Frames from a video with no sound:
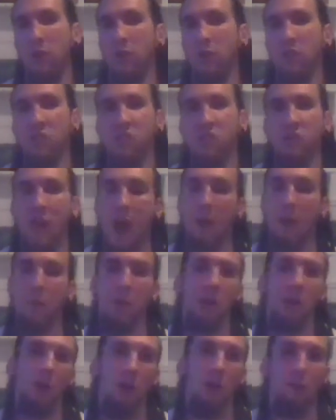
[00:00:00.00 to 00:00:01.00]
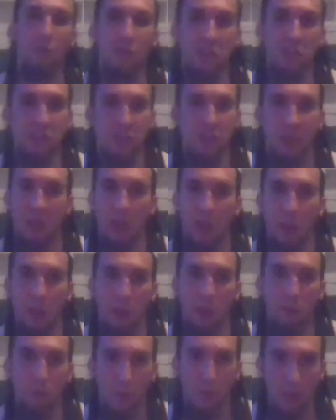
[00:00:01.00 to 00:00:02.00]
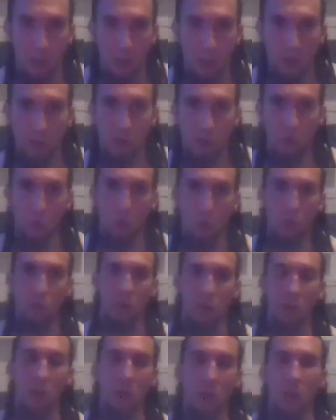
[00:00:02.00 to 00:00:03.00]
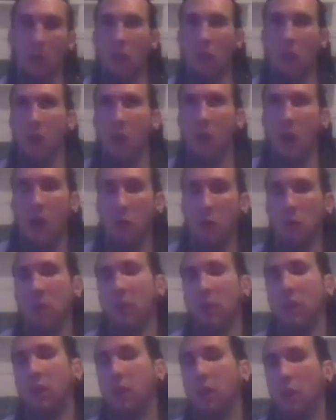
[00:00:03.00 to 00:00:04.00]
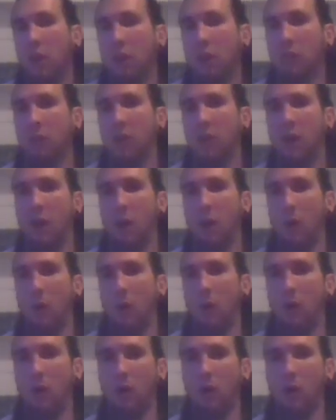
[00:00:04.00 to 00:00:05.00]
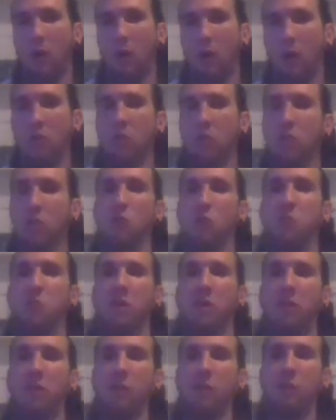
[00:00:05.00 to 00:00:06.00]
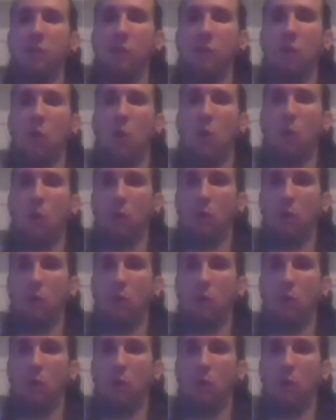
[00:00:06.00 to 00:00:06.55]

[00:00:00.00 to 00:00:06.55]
stabbing of the slave to the I really liked how uh, she was being lifted over